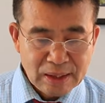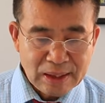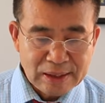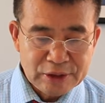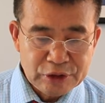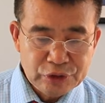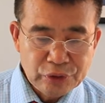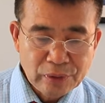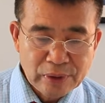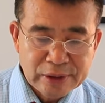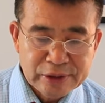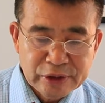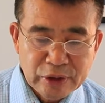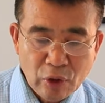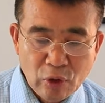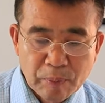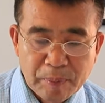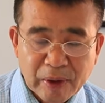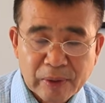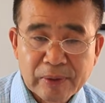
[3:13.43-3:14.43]
And you're
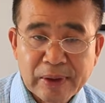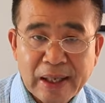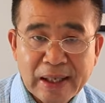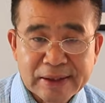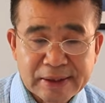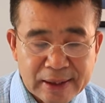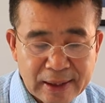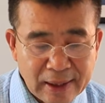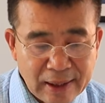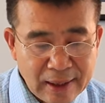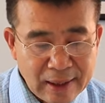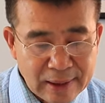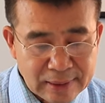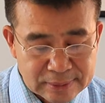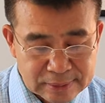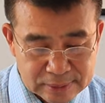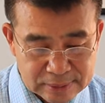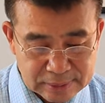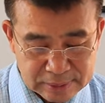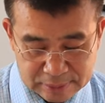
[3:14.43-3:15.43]
noble and
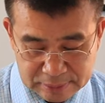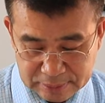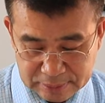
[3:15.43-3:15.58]
kind.